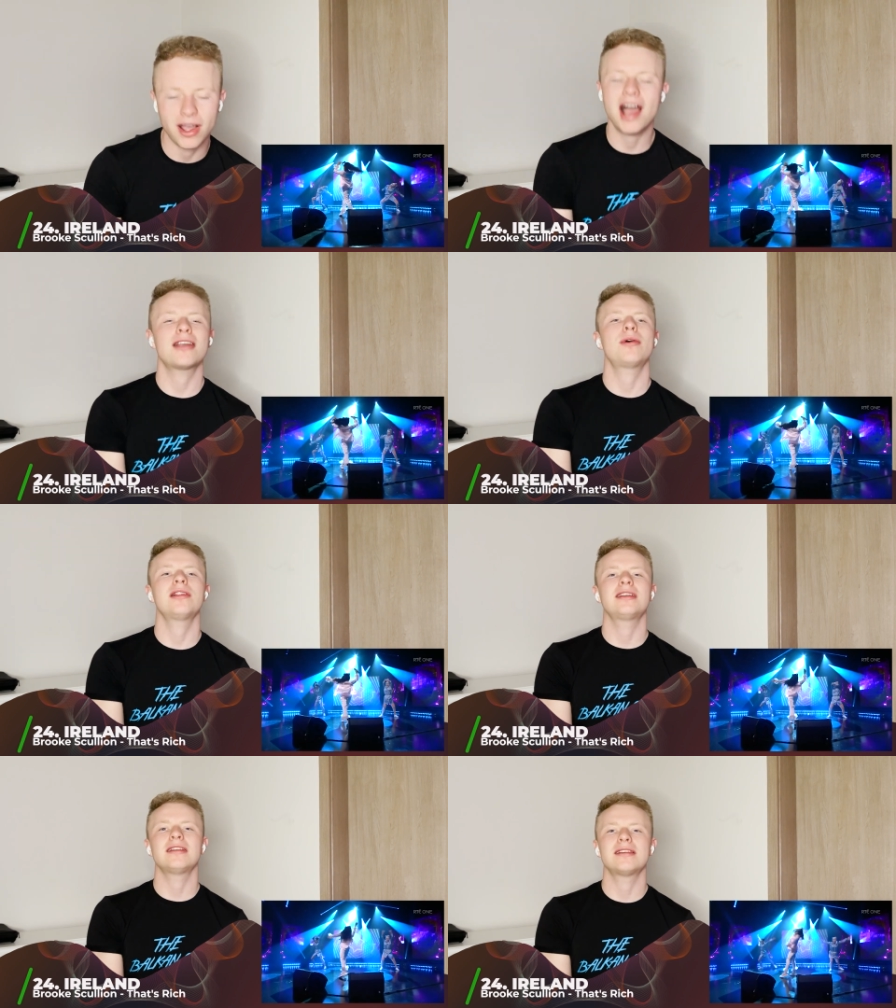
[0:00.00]
high
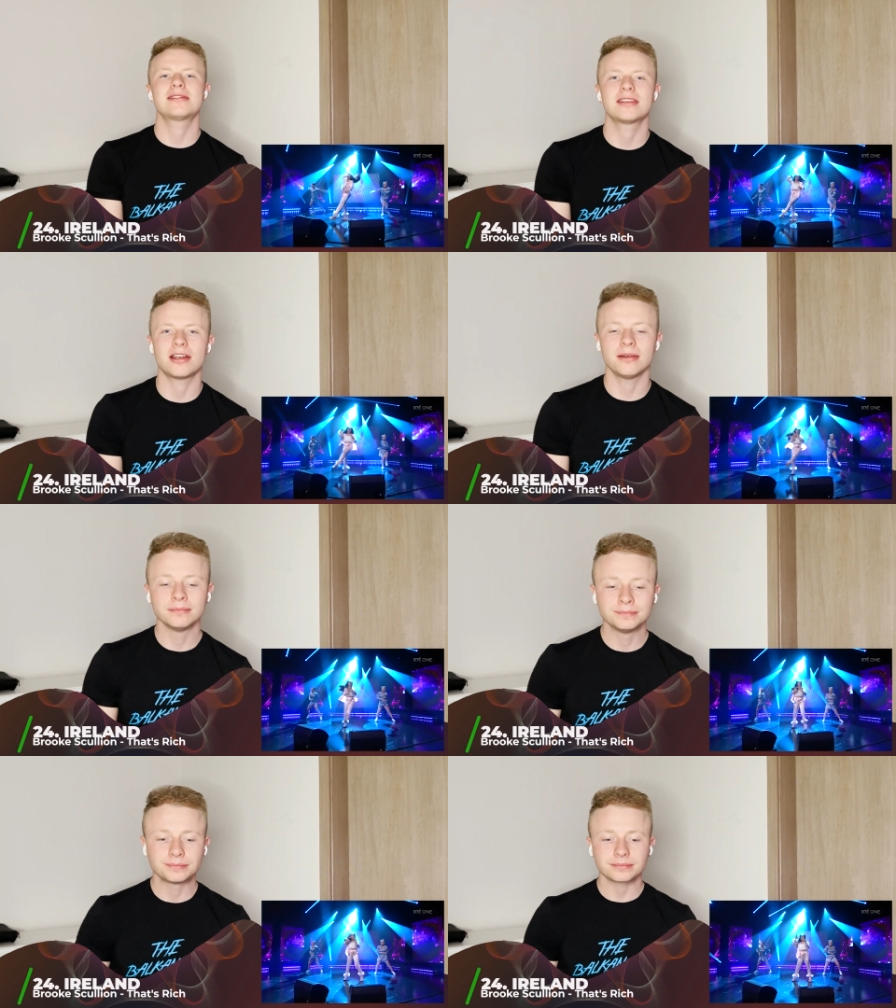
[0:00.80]
quality this year.
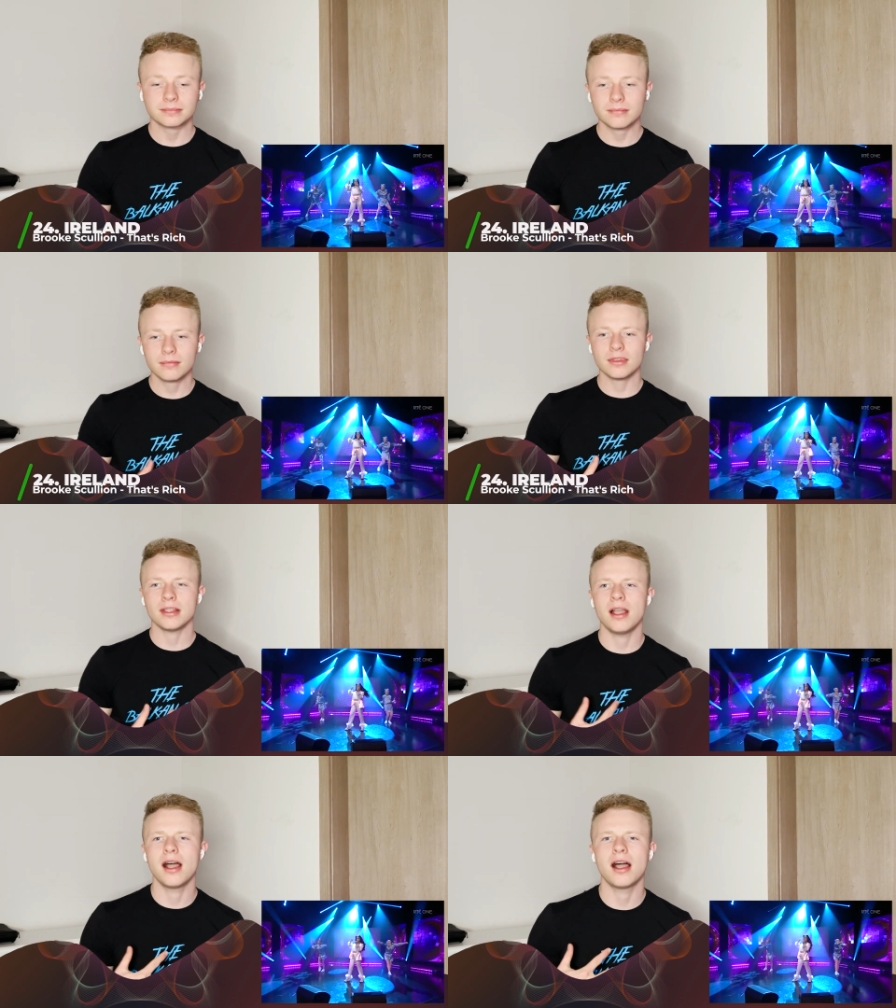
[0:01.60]

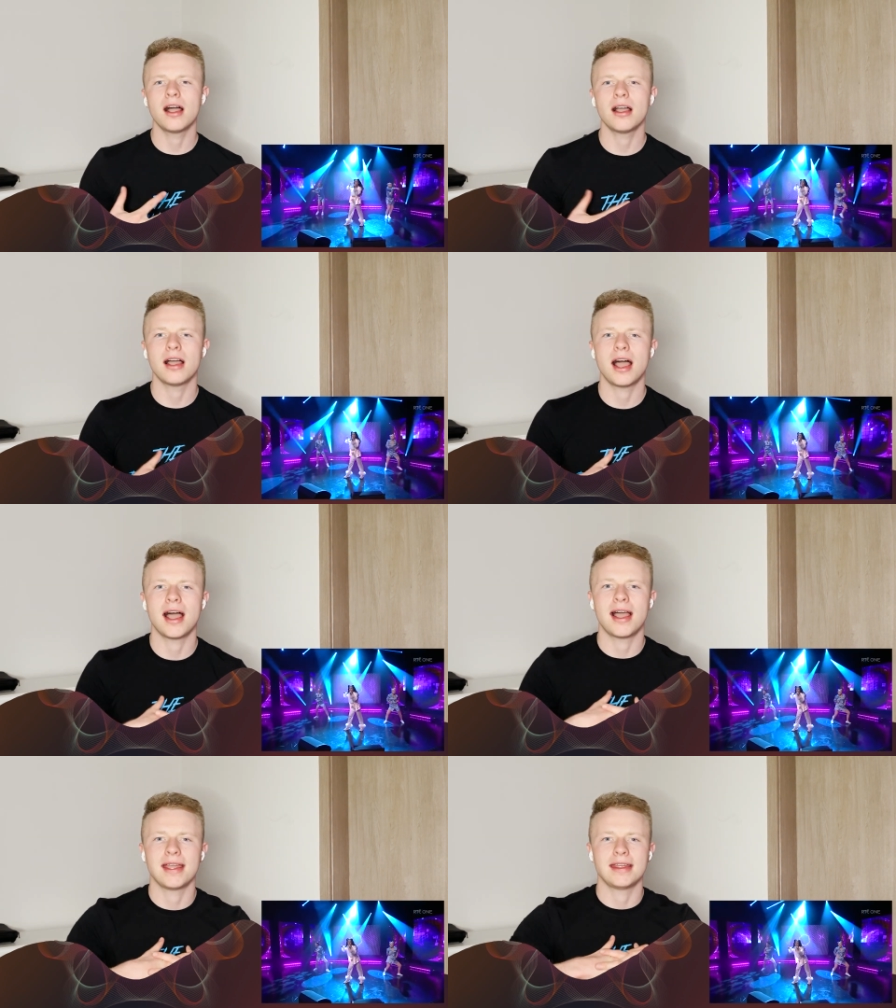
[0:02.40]

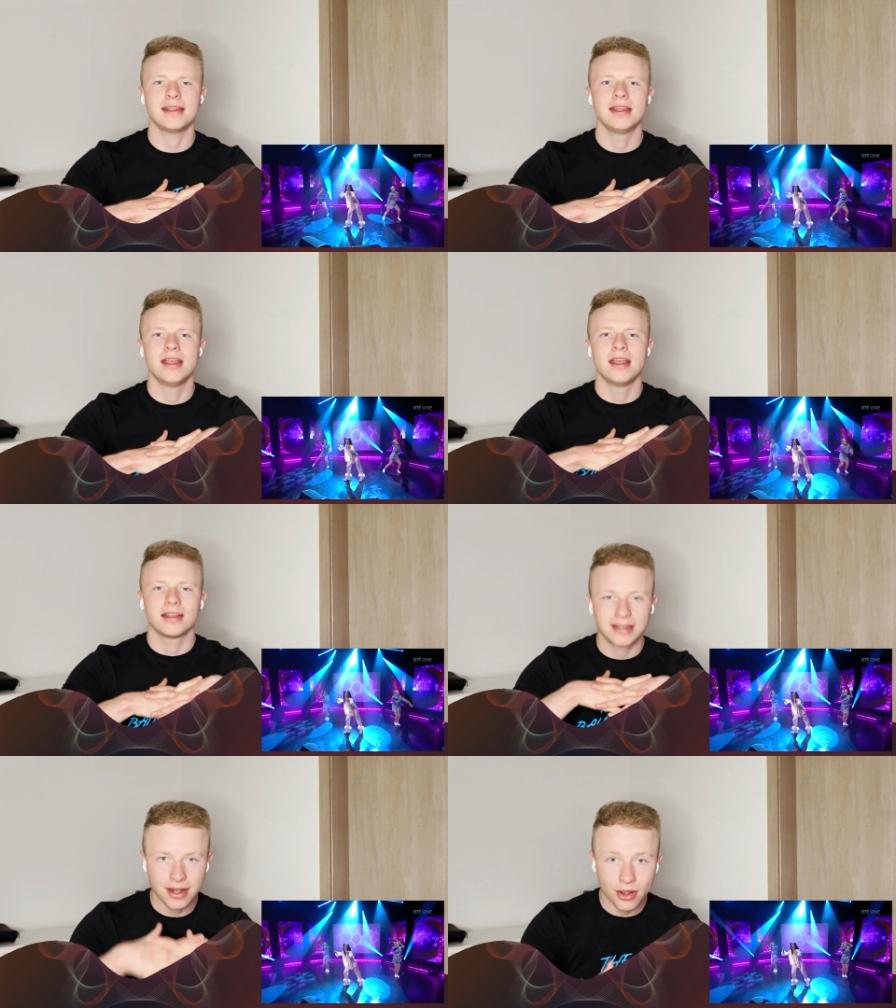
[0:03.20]
I
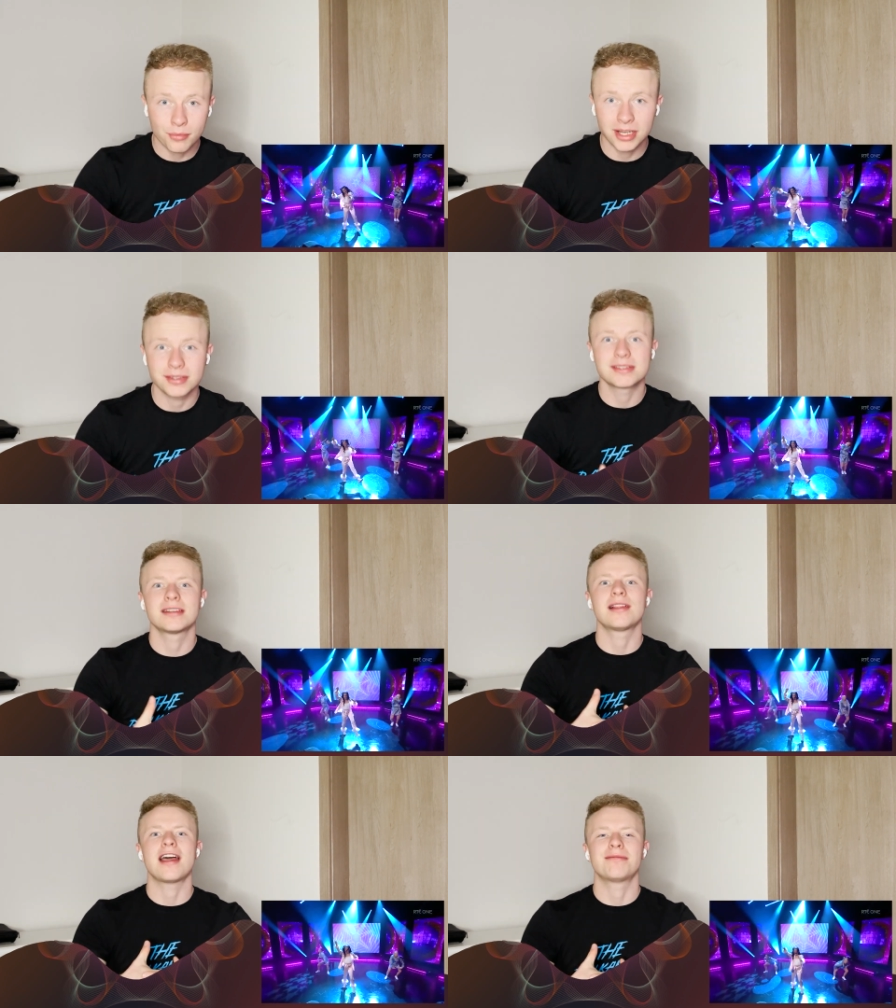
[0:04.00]
cannot wait to see
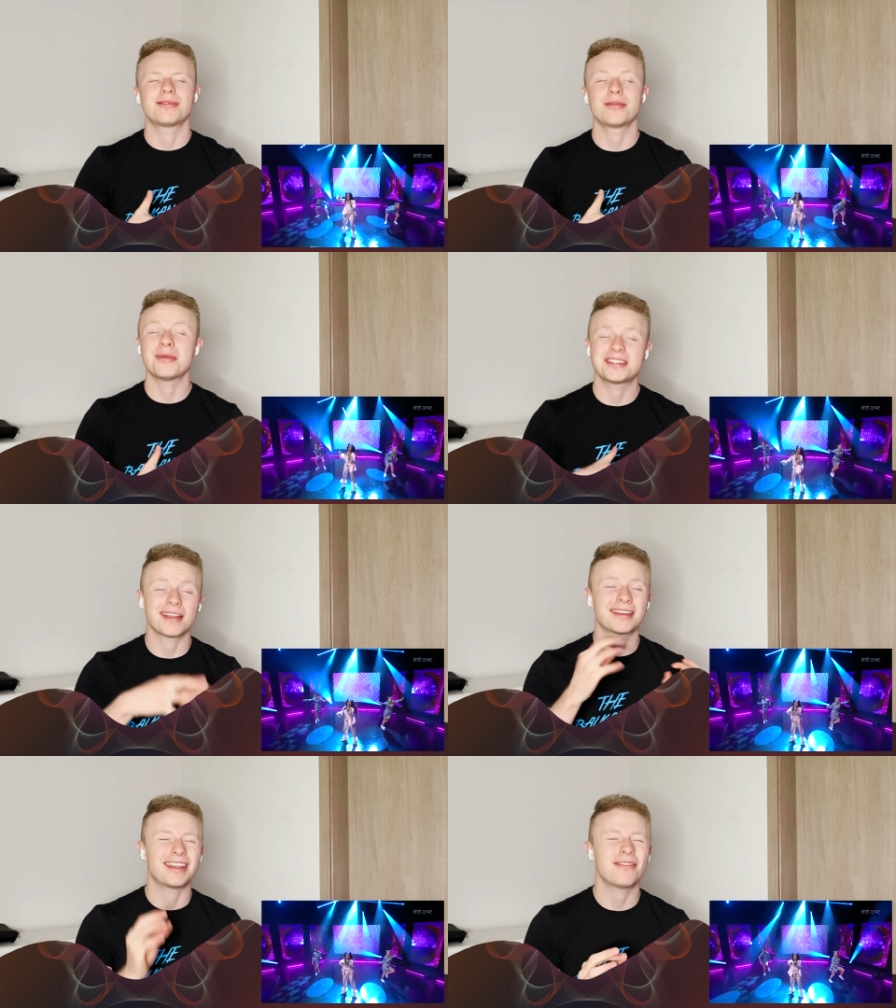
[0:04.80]
the live performance. I
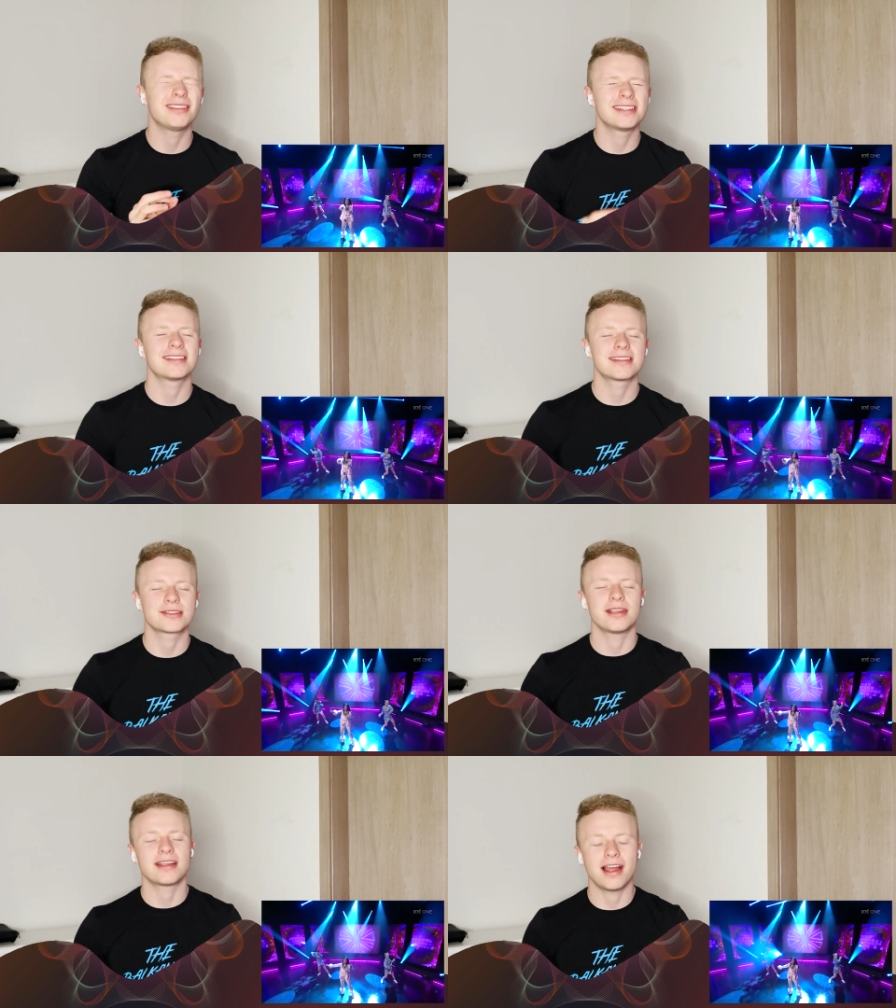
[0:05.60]
can definitely see this
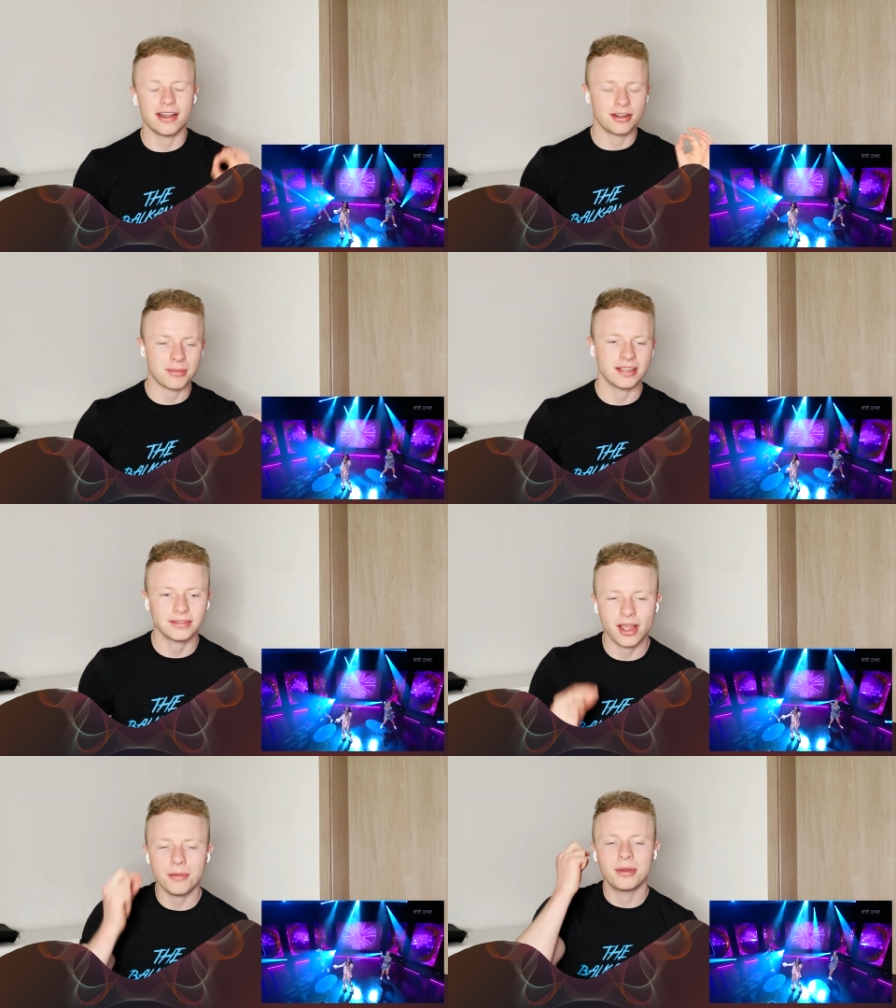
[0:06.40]
going higher in my
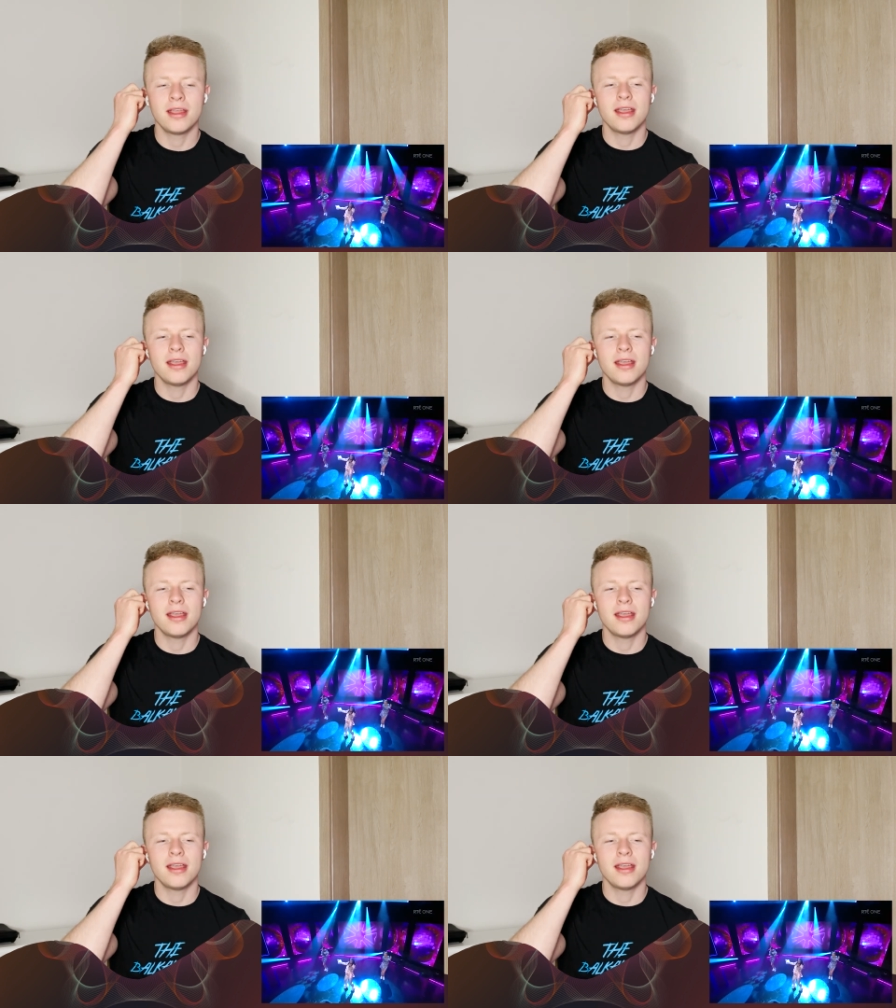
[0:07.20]
top.